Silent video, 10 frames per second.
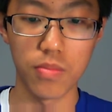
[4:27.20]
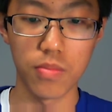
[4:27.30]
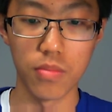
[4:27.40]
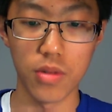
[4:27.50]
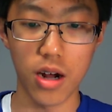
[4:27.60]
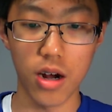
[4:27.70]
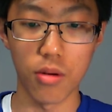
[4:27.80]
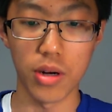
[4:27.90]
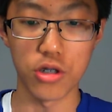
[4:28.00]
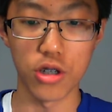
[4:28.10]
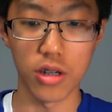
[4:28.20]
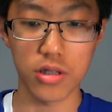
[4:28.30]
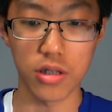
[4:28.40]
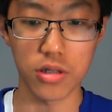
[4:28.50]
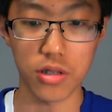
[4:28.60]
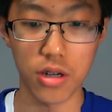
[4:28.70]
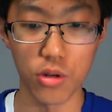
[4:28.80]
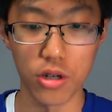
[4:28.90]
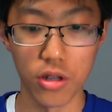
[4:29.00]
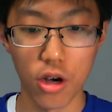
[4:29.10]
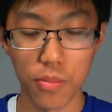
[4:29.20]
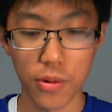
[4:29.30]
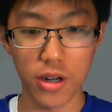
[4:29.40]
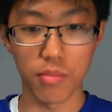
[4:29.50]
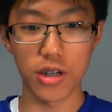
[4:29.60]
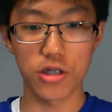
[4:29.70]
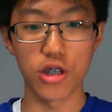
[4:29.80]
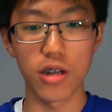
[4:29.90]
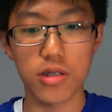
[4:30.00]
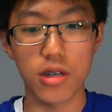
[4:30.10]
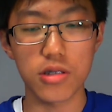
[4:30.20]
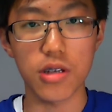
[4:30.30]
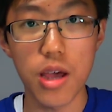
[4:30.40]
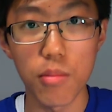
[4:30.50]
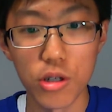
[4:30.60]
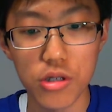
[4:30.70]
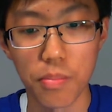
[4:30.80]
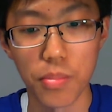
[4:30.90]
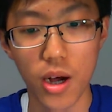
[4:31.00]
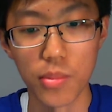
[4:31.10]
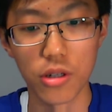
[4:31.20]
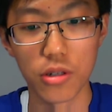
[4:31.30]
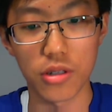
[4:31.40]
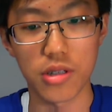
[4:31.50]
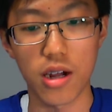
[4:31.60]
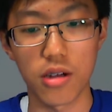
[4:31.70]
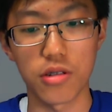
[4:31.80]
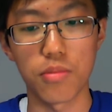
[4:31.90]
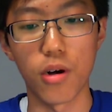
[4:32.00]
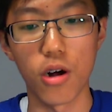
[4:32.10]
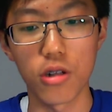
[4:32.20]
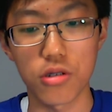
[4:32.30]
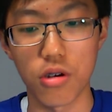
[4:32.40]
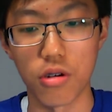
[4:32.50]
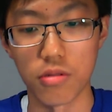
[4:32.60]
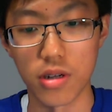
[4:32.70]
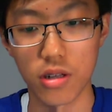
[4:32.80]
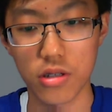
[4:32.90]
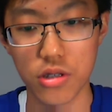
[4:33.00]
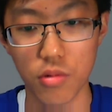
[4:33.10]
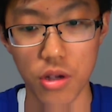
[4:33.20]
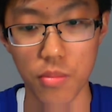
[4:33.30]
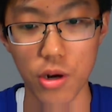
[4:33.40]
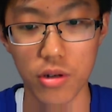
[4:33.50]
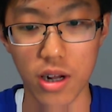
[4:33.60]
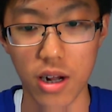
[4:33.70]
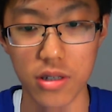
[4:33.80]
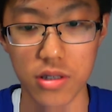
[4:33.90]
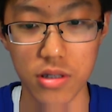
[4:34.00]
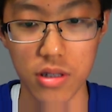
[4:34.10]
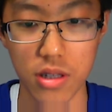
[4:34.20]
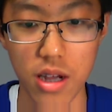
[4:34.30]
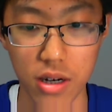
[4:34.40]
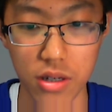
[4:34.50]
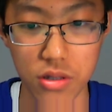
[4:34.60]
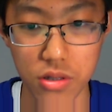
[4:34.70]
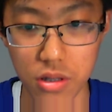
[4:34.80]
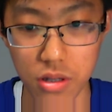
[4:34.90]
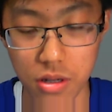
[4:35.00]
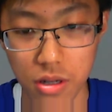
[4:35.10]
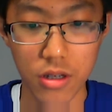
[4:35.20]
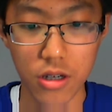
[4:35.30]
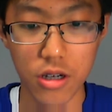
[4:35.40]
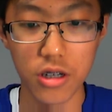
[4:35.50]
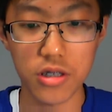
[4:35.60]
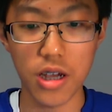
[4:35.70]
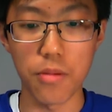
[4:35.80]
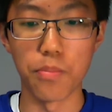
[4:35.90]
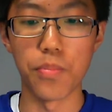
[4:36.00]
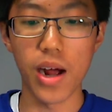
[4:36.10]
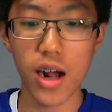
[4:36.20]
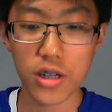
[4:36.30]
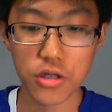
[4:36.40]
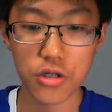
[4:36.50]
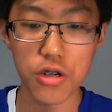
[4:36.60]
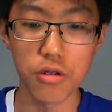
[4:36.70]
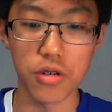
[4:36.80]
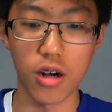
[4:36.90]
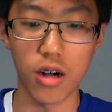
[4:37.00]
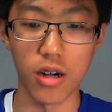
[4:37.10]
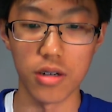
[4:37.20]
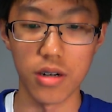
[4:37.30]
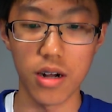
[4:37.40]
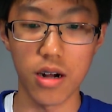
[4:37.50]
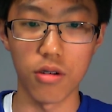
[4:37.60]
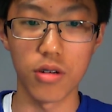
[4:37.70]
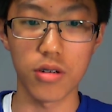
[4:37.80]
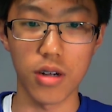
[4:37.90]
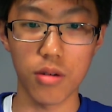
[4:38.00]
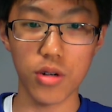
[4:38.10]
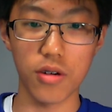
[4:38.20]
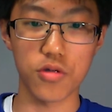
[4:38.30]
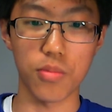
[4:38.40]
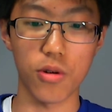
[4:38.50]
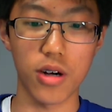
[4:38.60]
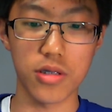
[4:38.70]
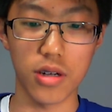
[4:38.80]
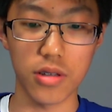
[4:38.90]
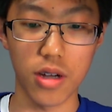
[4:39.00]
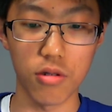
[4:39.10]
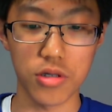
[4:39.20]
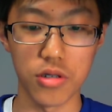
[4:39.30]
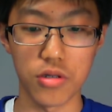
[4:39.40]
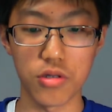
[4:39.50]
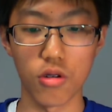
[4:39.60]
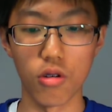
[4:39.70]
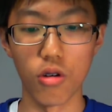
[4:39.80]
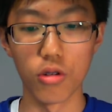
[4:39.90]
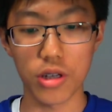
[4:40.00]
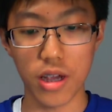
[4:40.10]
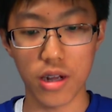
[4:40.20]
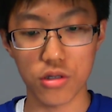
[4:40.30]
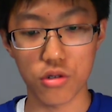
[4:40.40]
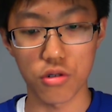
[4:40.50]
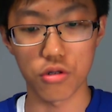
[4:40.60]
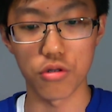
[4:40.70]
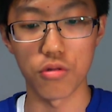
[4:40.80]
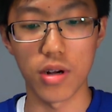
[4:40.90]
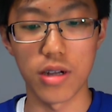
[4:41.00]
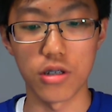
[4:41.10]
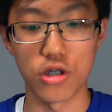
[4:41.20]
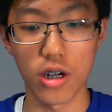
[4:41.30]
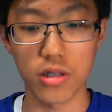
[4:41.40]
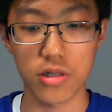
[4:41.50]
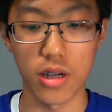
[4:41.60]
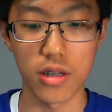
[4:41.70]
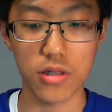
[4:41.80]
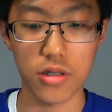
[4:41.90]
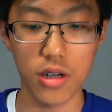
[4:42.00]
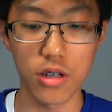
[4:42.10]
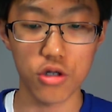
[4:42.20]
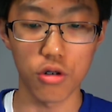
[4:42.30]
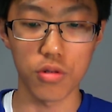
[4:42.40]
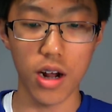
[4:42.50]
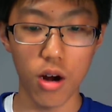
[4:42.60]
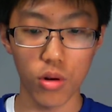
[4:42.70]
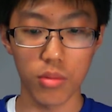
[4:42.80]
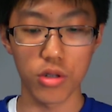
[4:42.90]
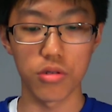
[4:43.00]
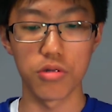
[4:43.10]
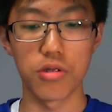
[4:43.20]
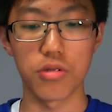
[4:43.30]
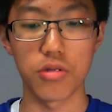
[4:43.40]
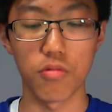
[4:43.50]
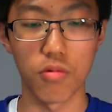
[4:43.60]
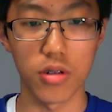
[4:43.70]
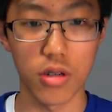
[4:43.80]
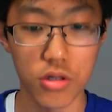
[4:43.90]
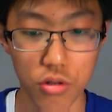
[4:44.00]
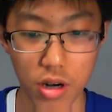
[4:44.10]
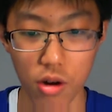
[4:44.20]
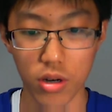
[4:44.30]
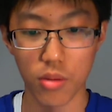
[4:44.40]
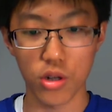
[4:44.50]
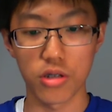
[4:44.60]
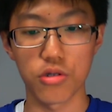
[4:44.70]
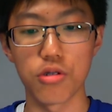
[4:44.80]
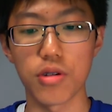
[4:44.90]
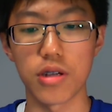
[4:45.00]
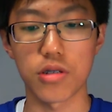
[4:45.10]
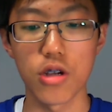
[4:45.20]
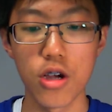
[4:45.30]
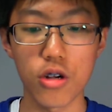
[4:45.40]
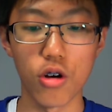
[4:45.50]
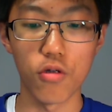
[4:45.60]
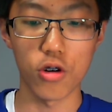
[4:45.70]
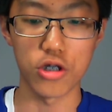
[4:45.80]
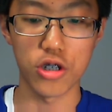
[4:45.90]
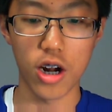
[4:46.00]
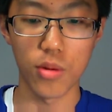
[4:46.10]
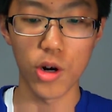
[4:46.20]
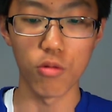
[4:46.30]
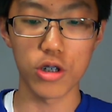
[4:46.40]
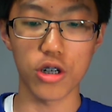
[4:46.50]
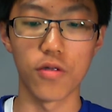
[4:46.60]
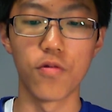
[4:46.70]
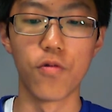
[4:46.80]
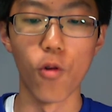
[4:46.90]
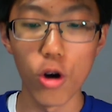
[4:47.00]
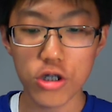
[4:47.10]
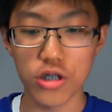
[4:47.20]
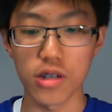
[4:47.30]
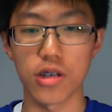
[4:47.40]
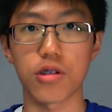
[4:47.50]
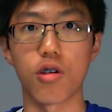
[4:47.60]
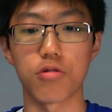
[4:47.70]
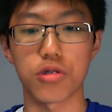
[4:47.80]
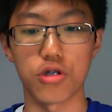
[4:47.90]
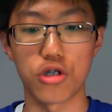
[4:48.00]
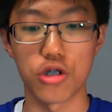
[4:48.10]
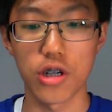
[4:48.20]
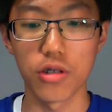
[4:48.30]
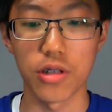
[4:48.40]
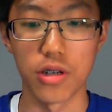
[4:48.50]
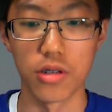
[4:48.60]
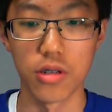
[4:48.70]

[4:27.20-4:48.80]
Now, my Jellicent is getting pretty low, but my Jellicent's able to bubble down the Politoed. Now, let's see what the opponent has next. It is a Bastiodon. Now, I'm kind of surprised that that was his only answer to a Jellicent. And so now what I'm going to do is go for a Shadow Ball, which unfortunately goes shielded.